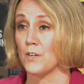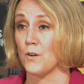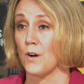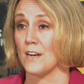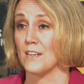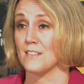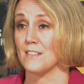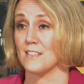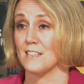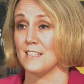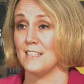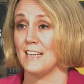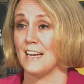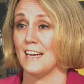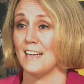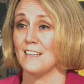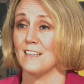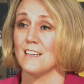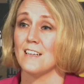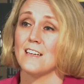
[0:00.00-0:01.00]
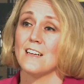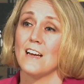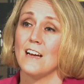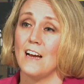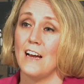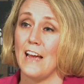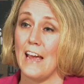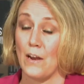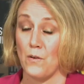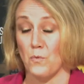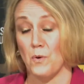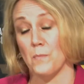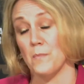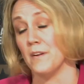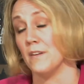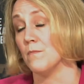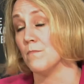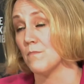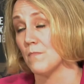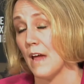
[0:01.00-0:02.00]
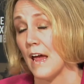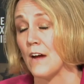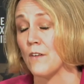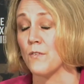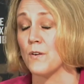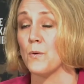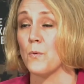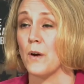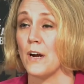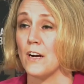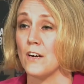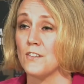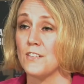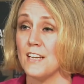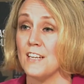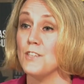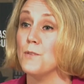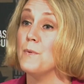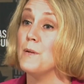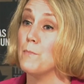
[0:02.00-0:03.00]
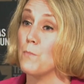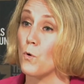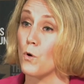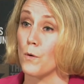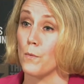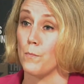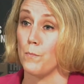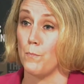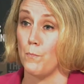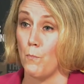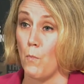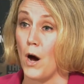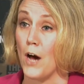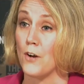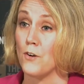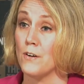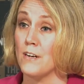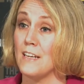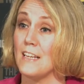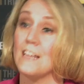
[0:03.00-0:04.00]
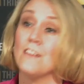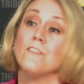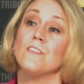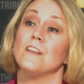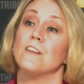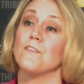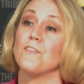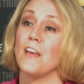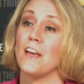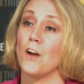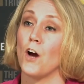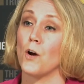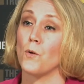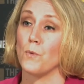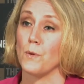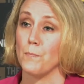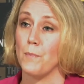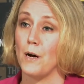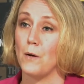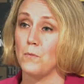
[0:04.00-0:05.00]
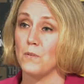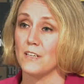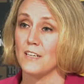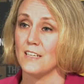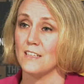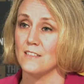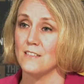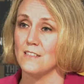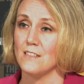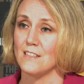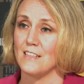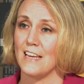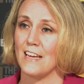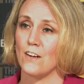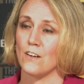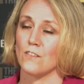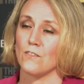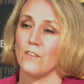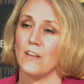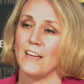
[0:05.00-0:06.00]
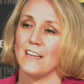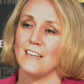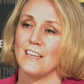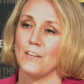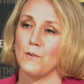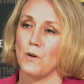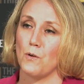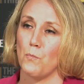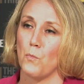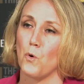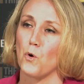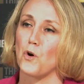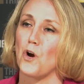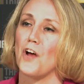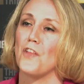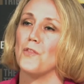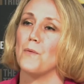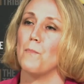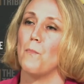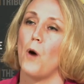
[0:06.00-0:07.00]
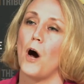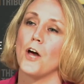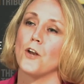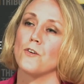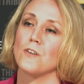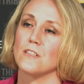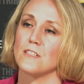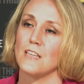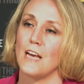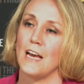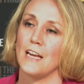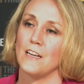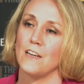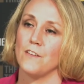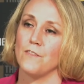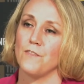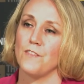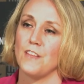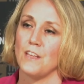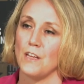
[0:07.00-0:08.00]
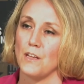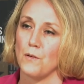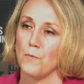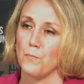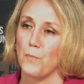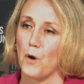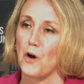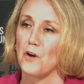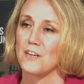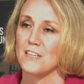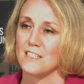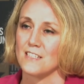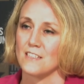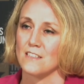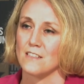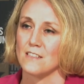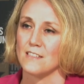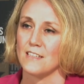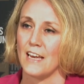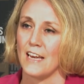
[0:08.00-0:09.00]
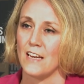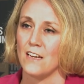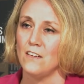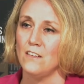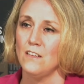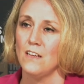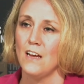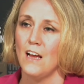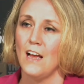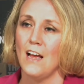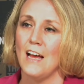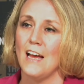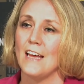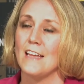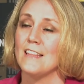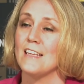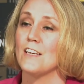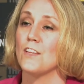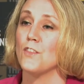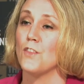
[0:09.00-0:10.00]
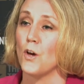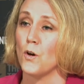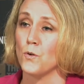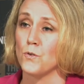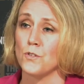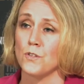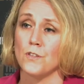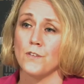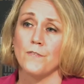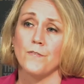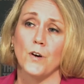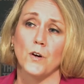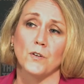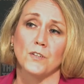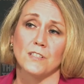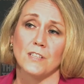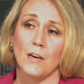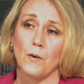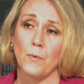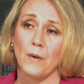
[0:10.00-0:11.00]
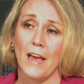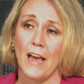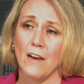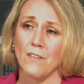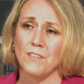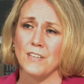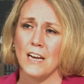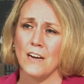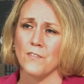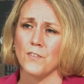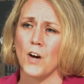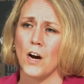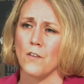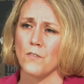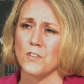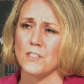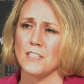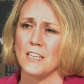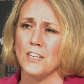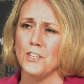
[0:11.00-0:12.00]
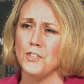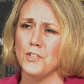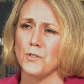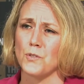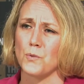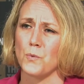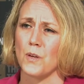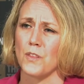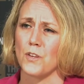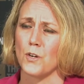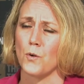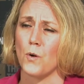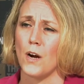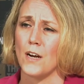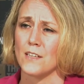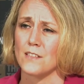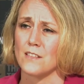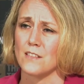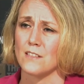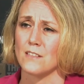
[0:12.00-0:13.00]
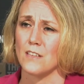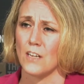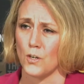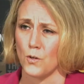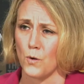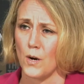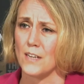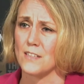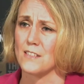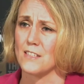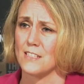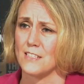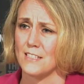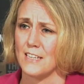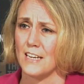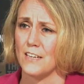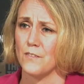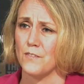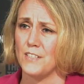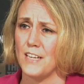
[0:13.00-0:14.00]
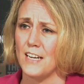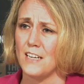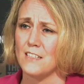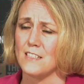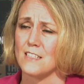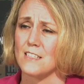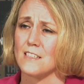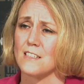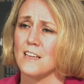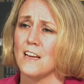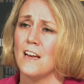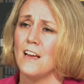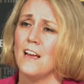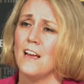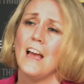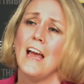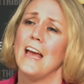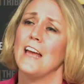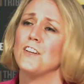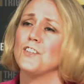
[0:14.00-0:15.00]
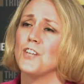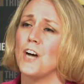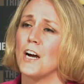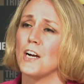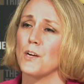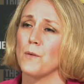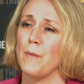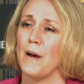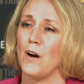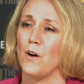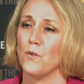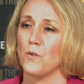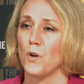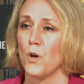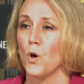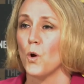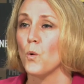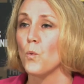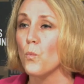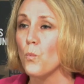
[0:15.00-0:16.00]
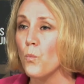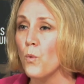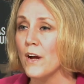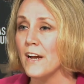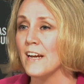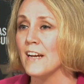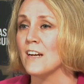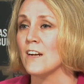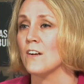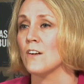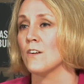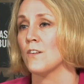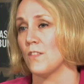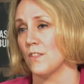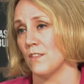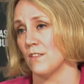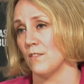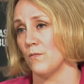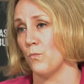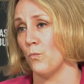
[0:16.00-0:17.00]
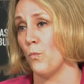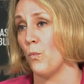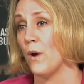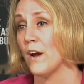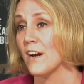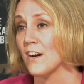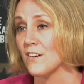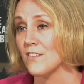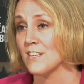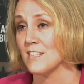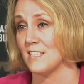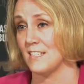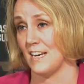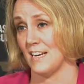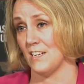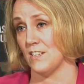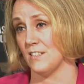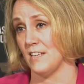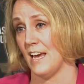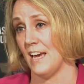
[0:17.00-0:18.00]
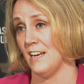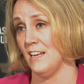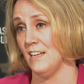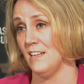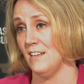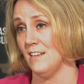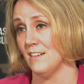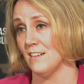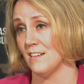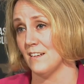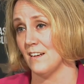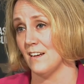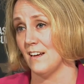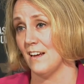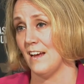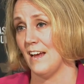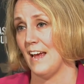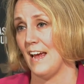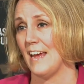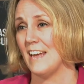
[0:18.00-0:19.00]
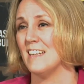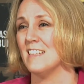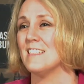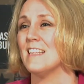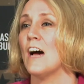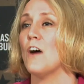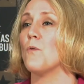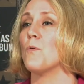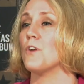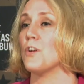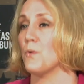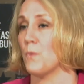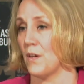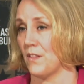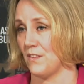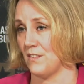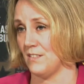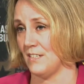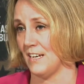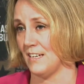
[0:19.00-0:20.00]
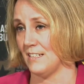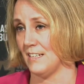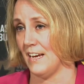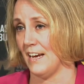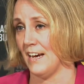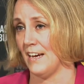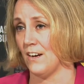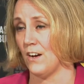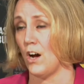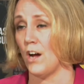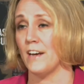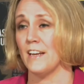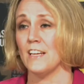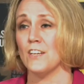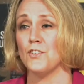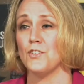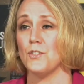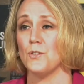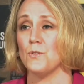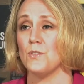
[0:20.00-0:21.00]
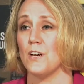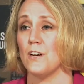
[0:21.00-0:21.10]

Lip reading: across the state and women everywhere tend to be more moderate. Even if they are Republicans, they are landing more on the moderate side of the partisan scale. I think those are the folks that we have to have conversations with across the state of Texas and talk about where the state is headed, and is that where you want the state to head on issues